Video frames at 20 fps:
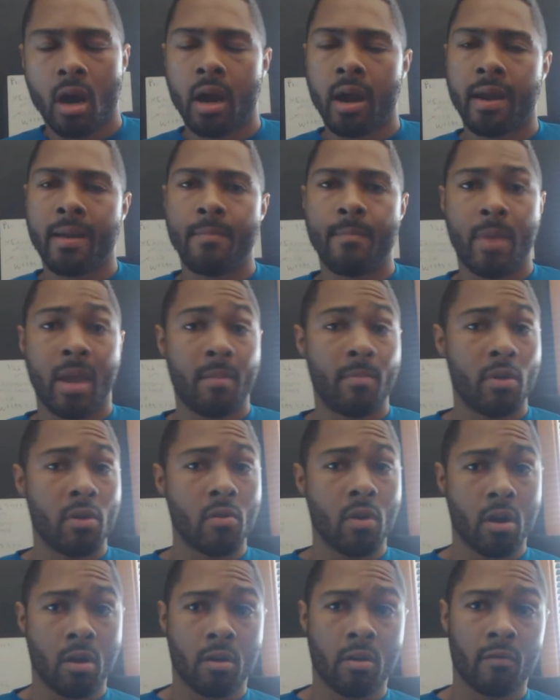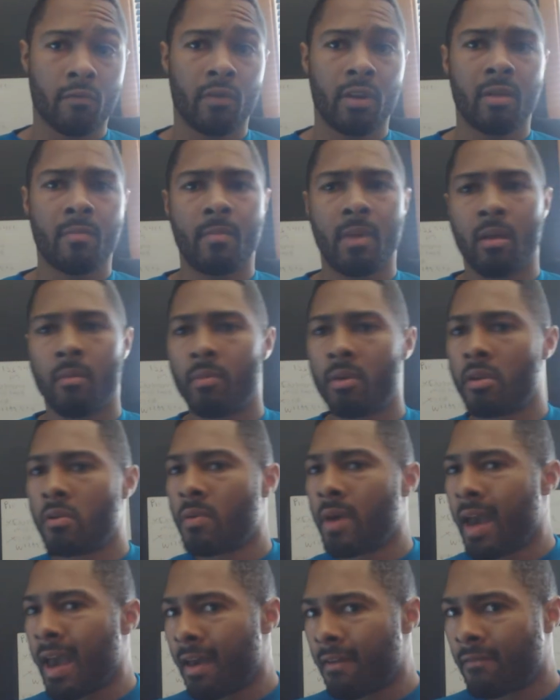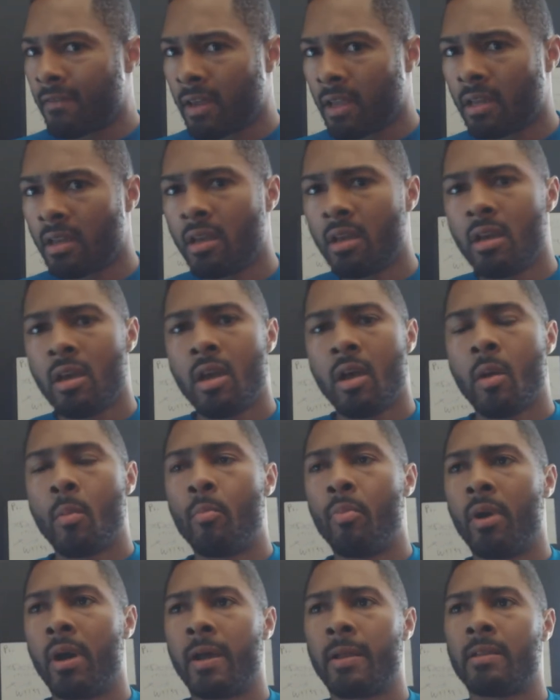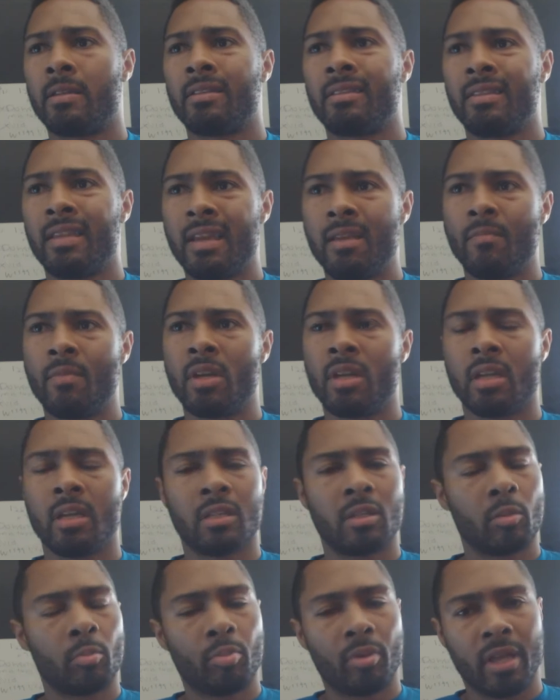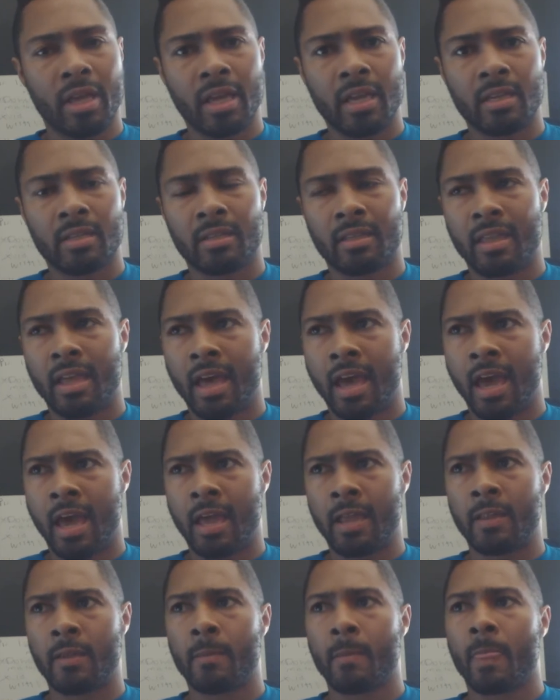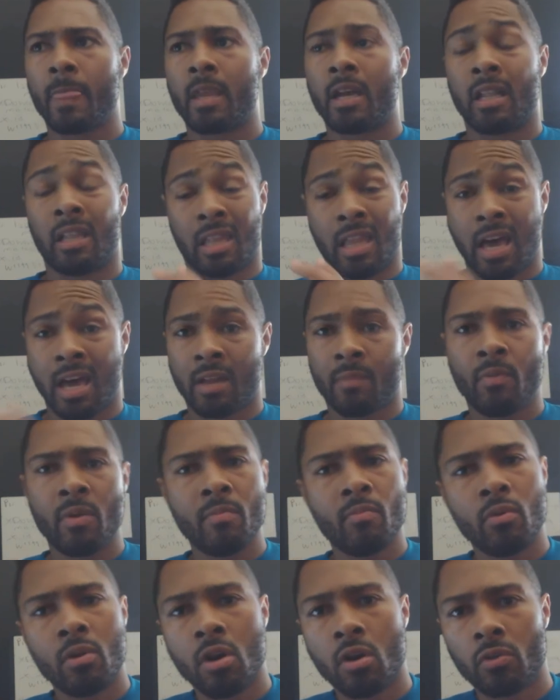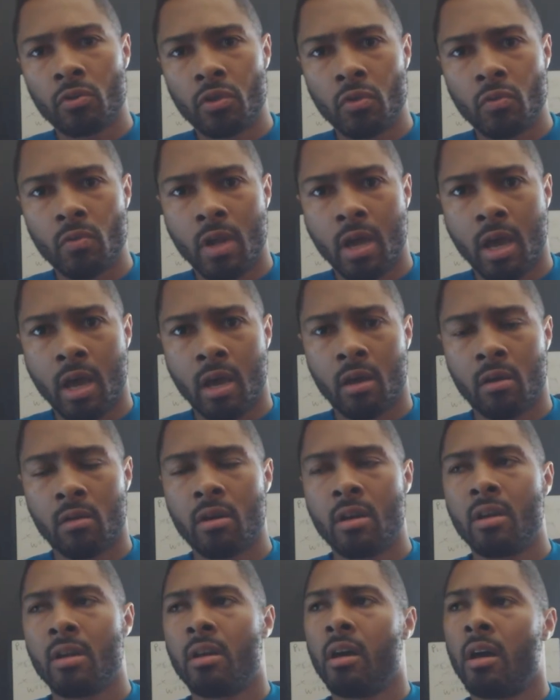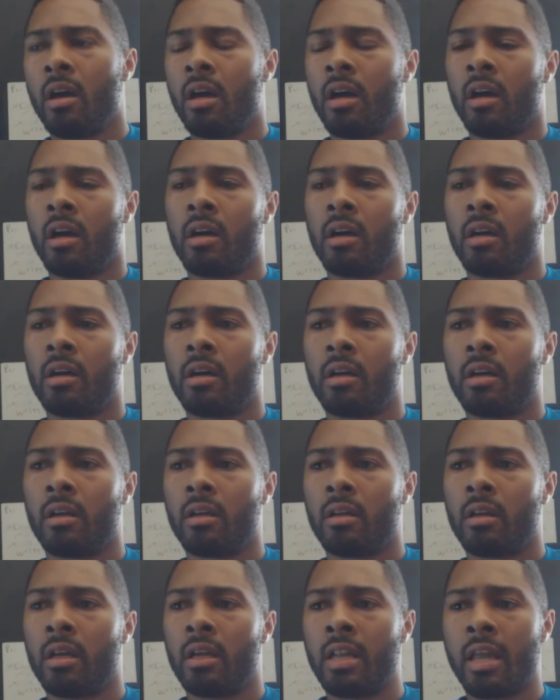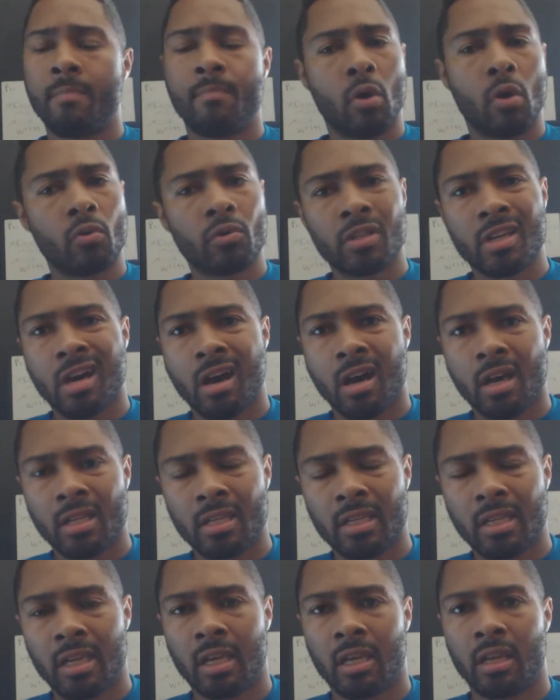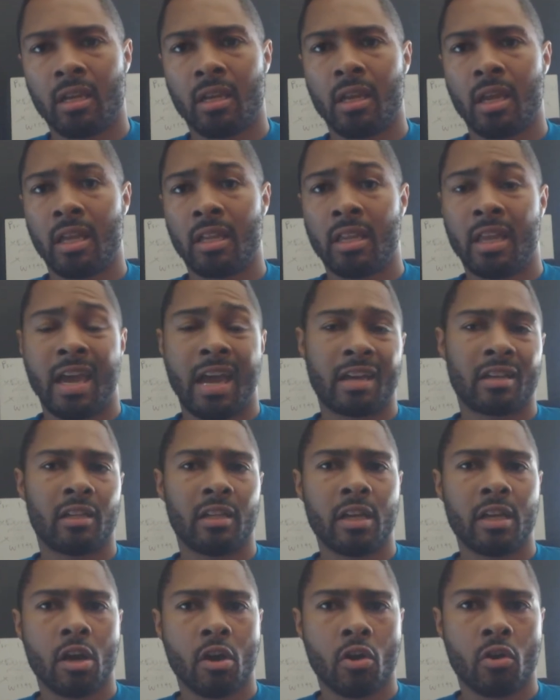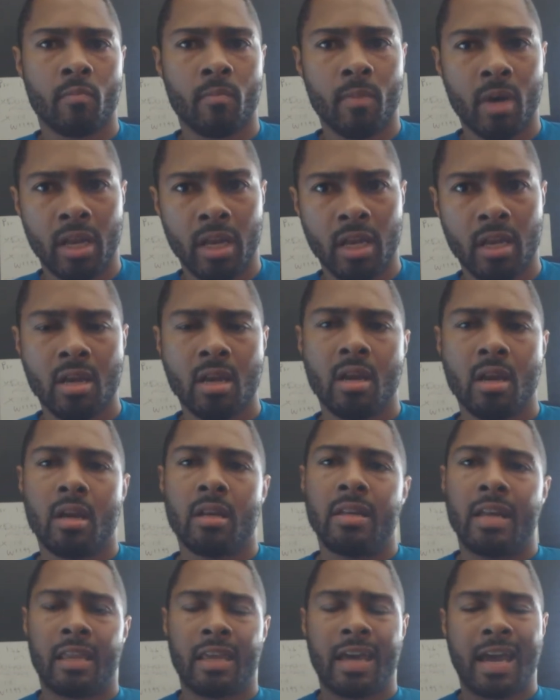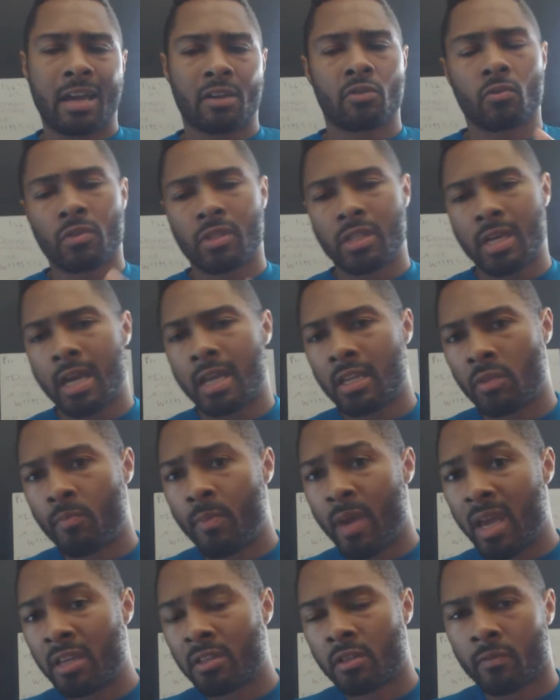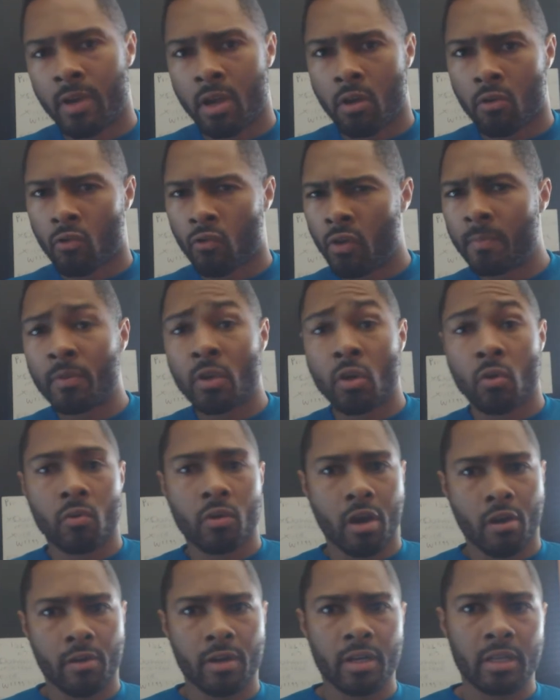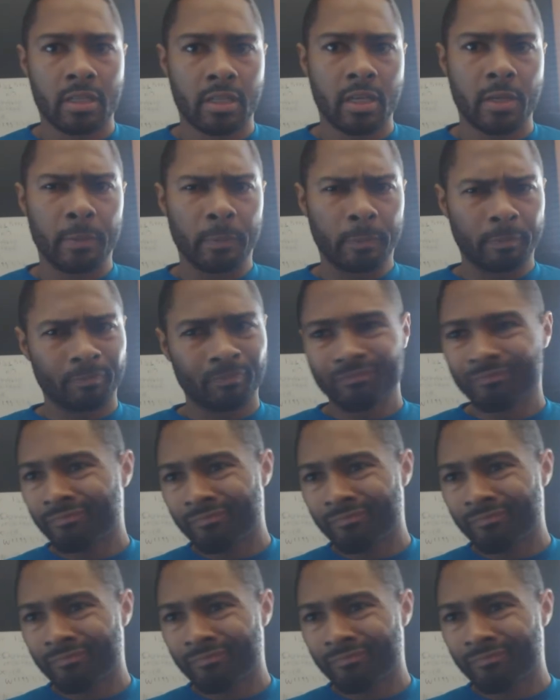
All right, maybe you heard of it, maybe you haven't. But Steemit is a place that a lot of people go to now uh, and they post content and they actually earn money. Now, the actual site is based around cryptocurrency,